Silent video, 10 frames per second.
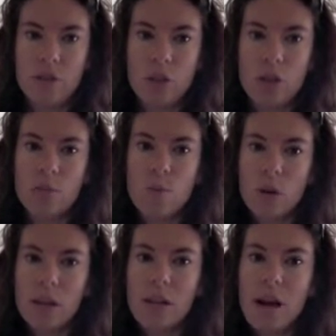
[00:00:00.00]
You know, the
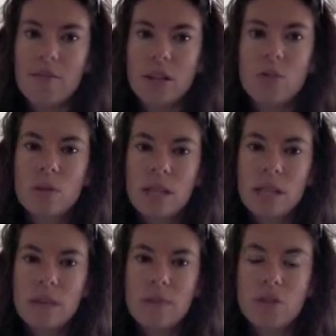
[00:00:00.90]
more love that you
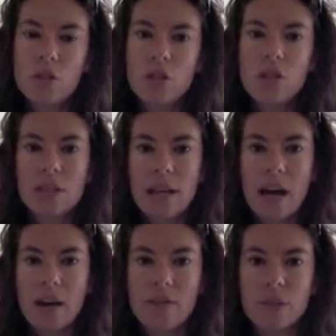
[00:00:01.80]
give to
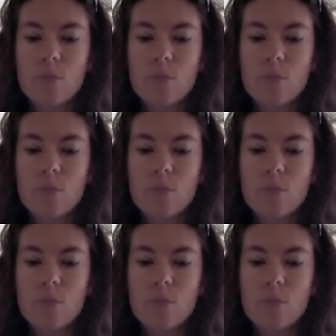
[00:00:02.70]
yourself,